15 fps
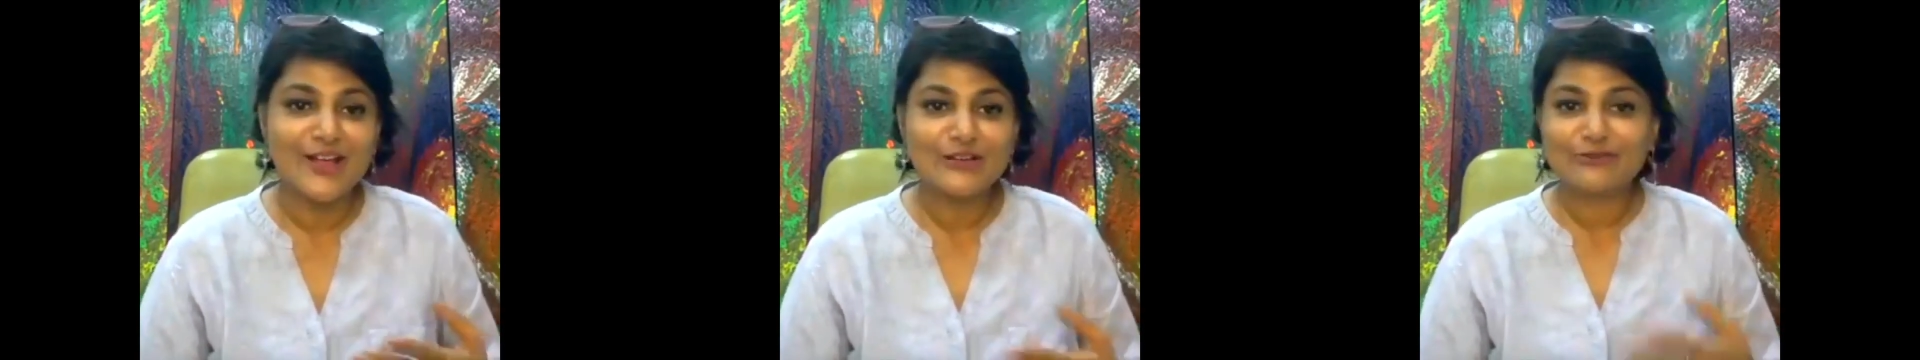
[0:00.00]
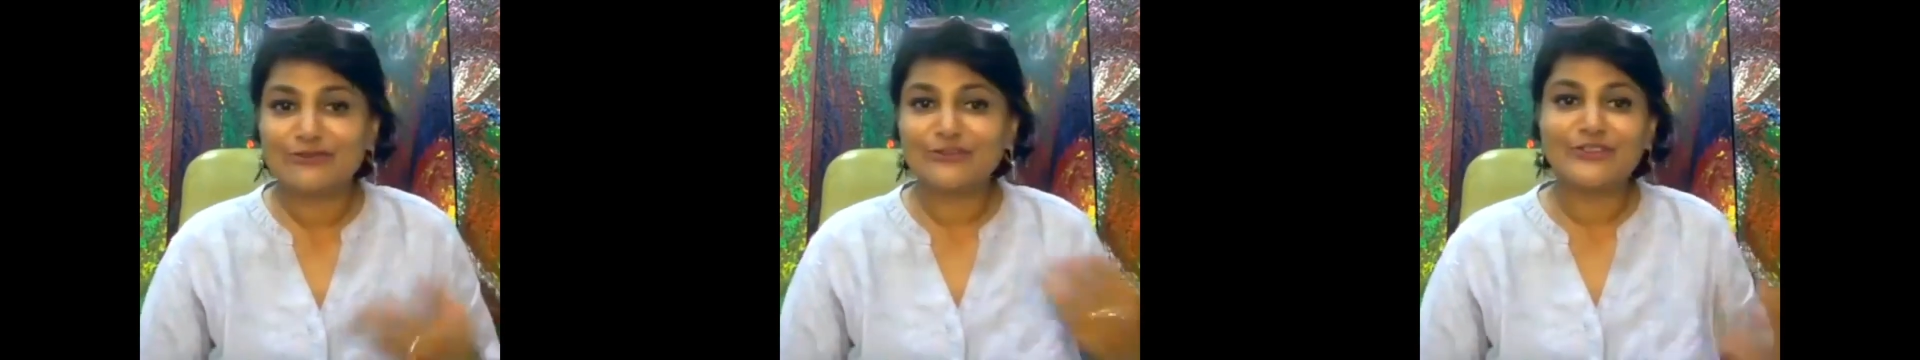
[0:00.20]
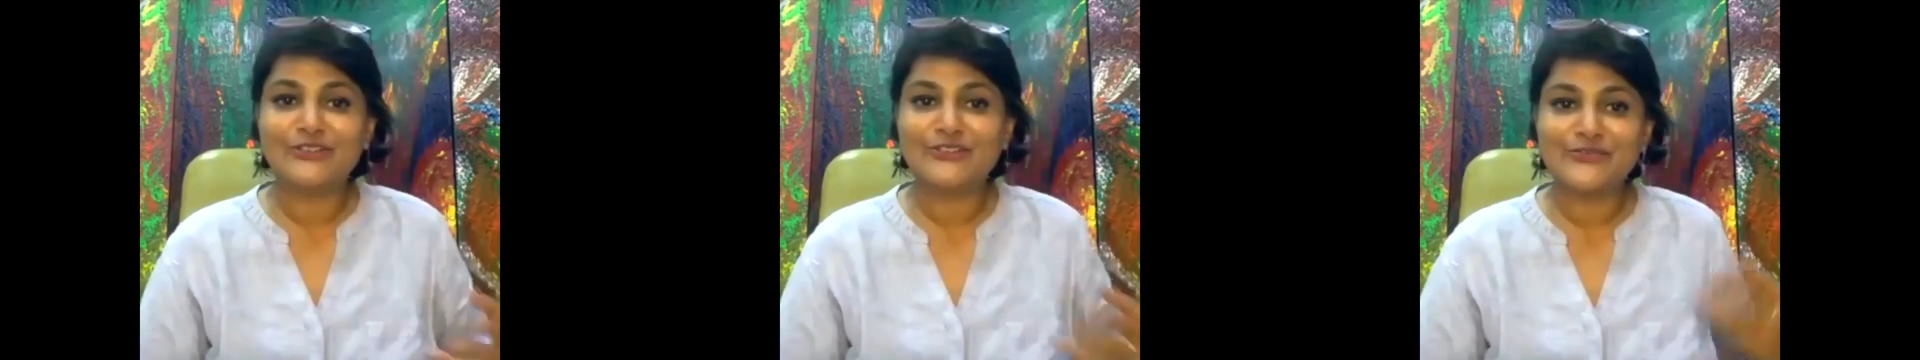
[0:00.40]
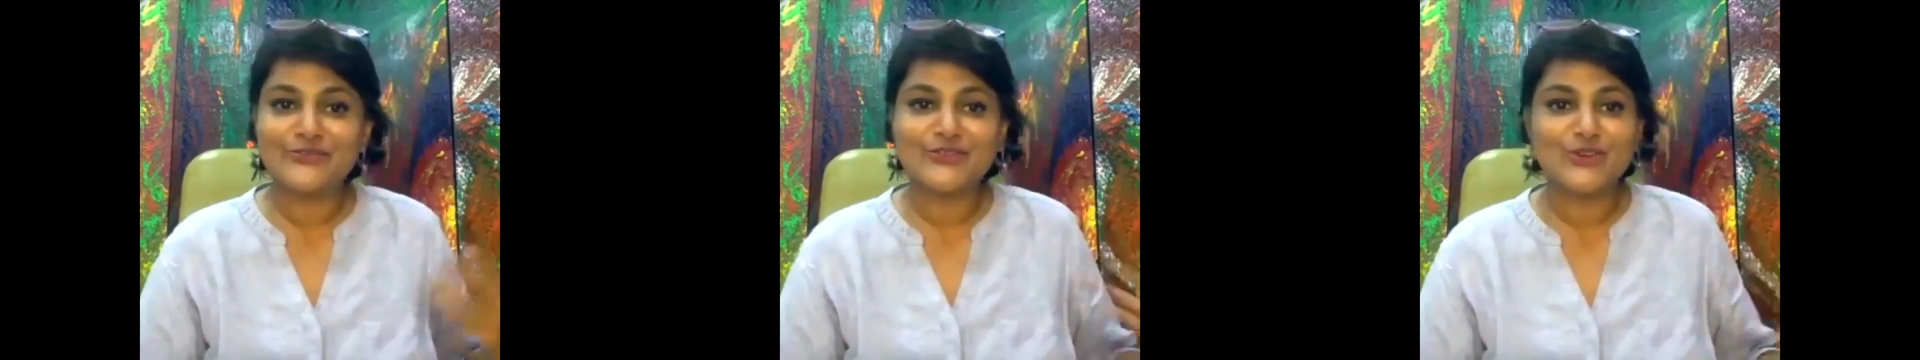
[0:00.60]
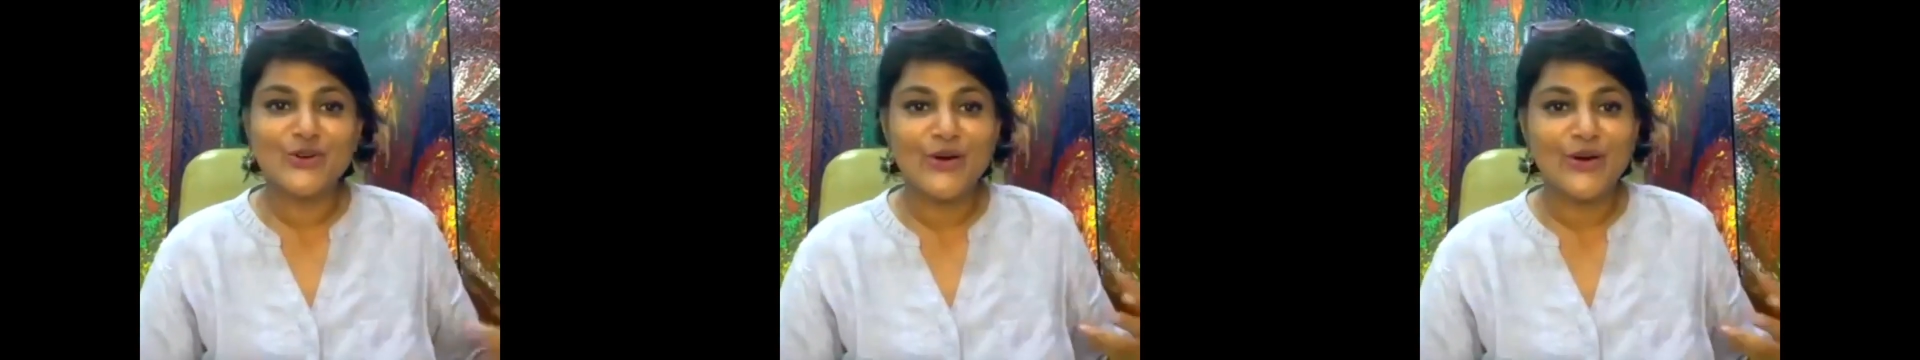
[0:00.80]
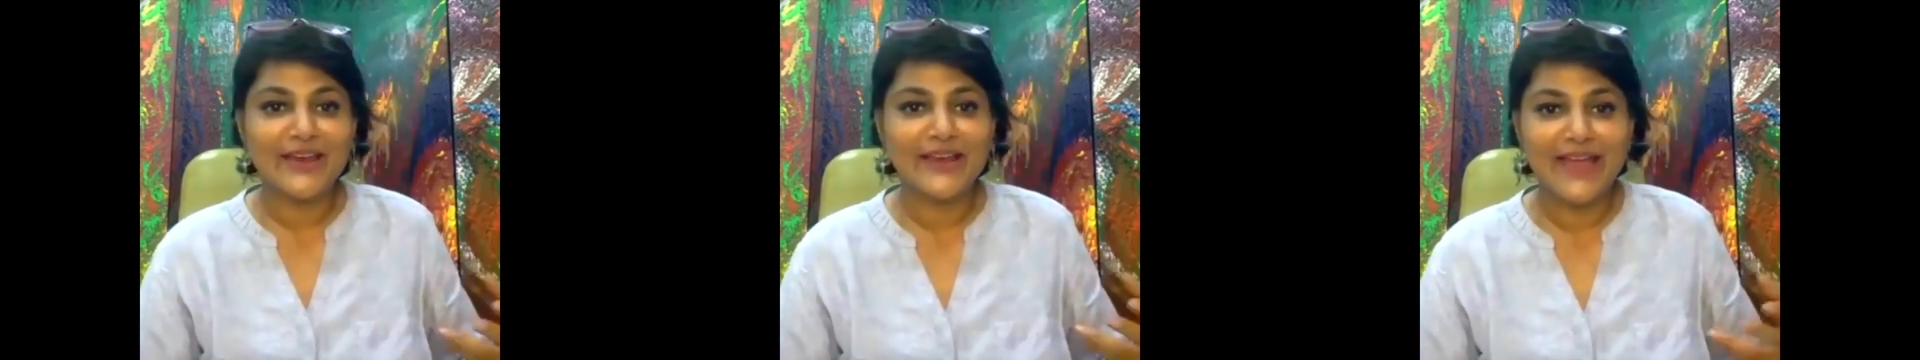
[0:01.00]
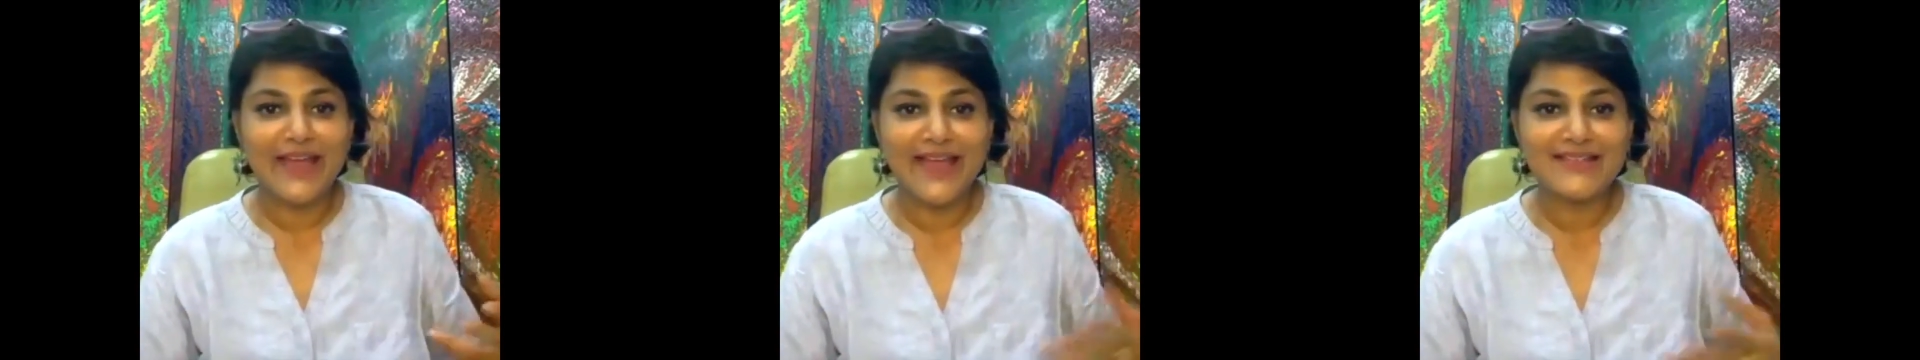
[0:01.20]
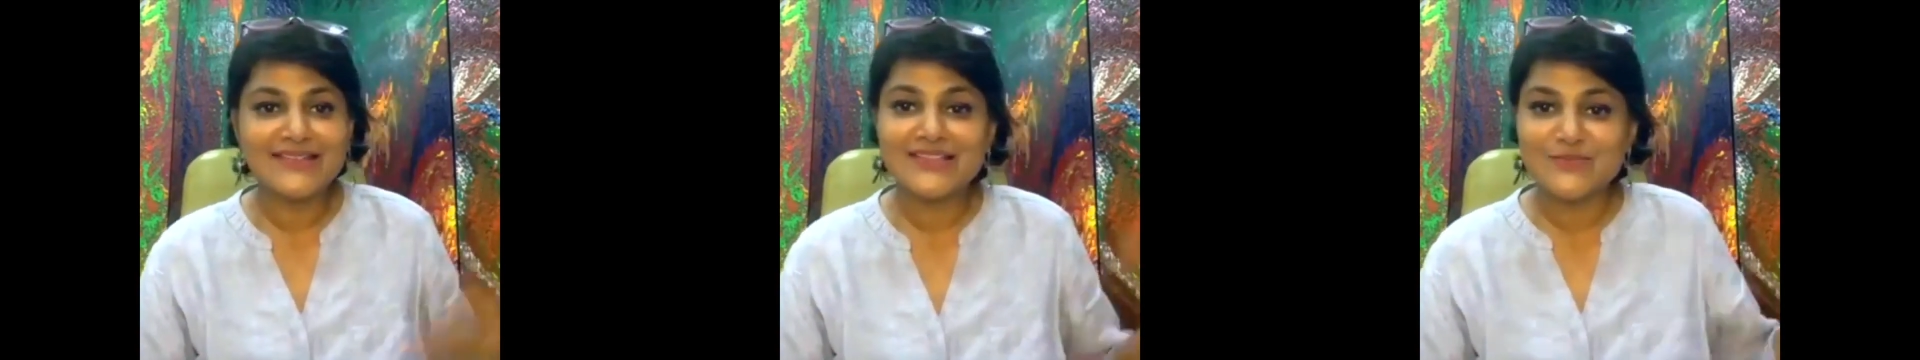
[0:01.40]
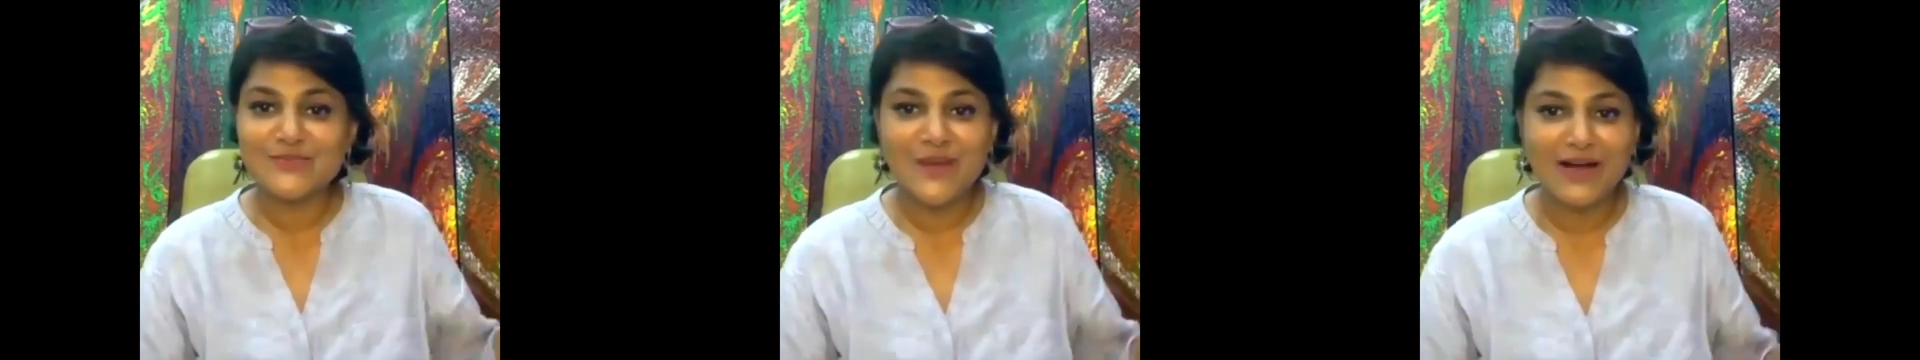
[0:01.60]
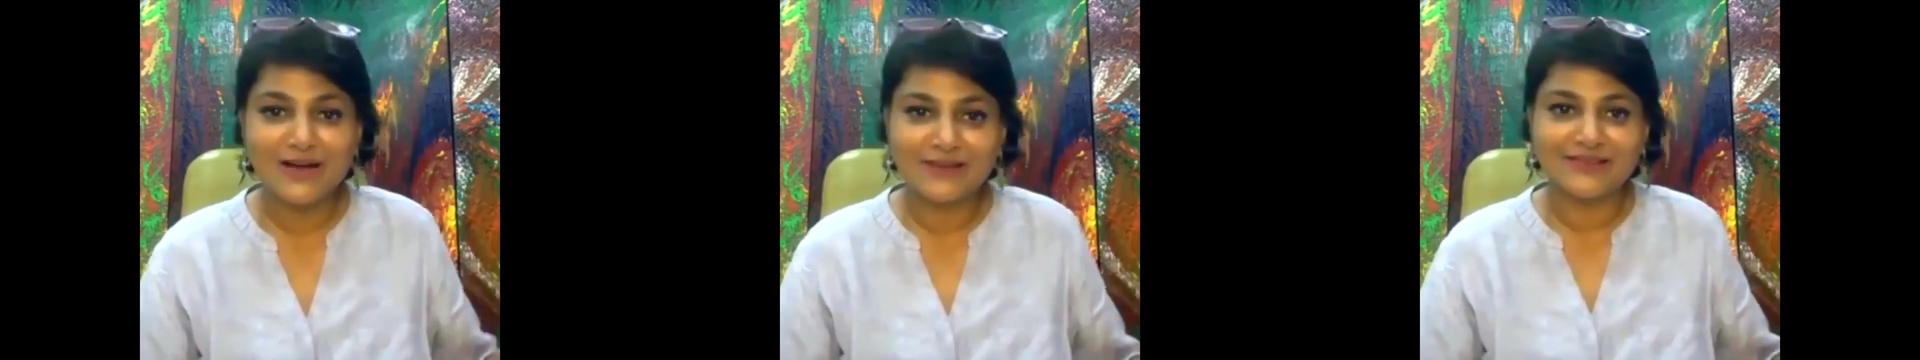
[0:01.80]
full of joy and
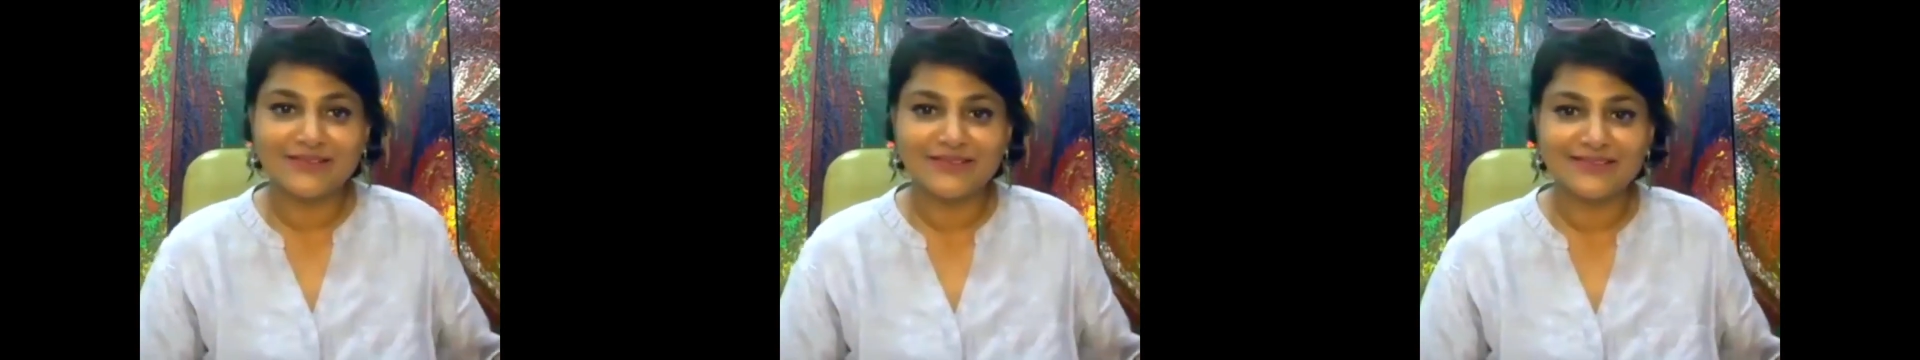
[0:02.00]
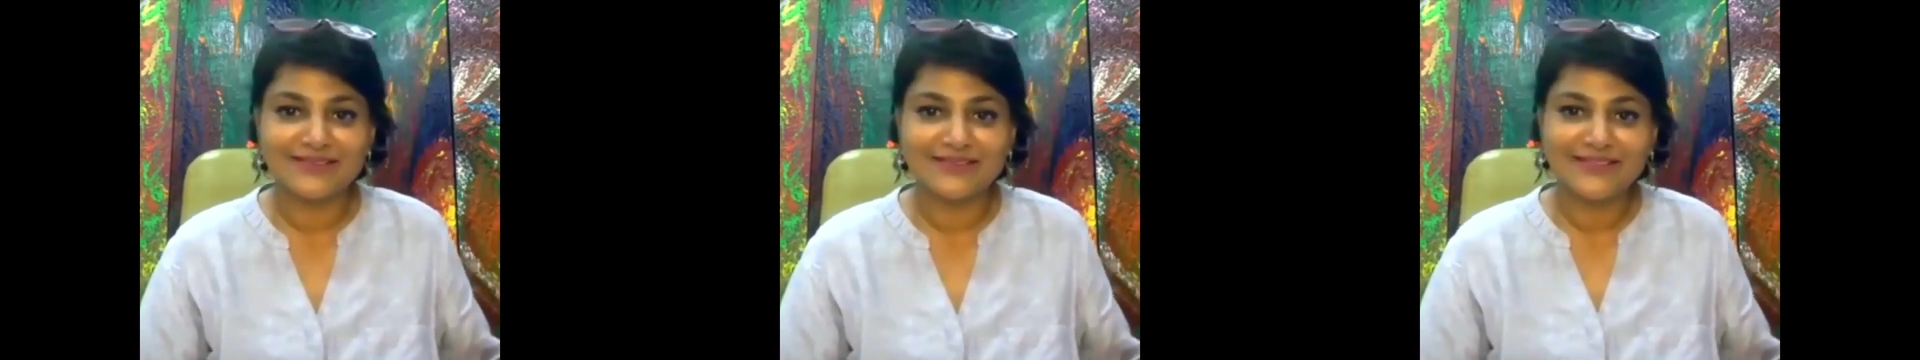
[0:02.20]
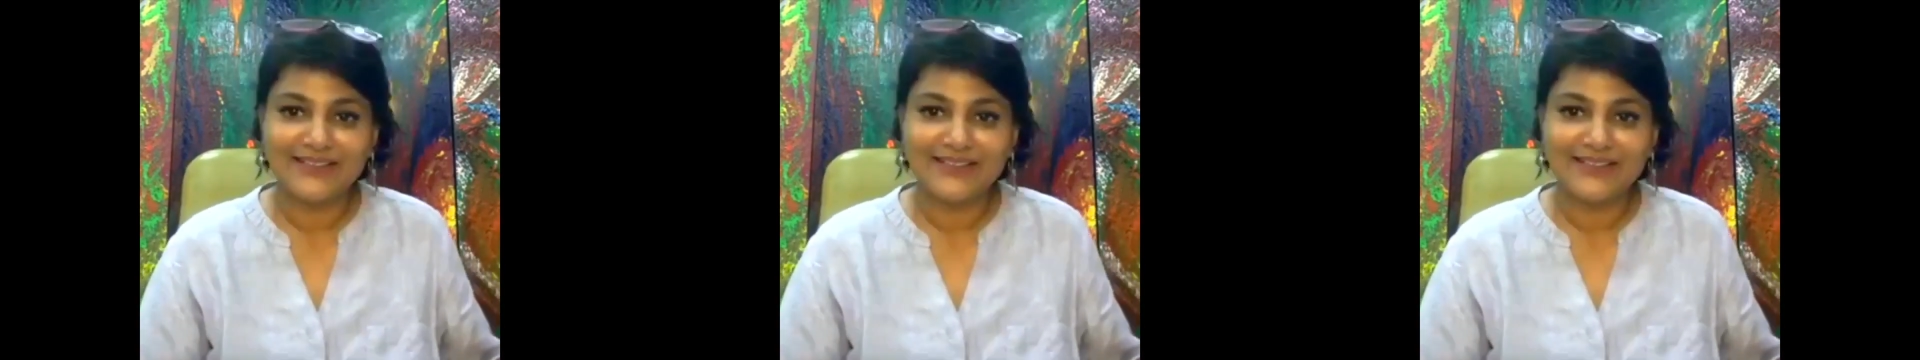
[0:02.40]
sparkle?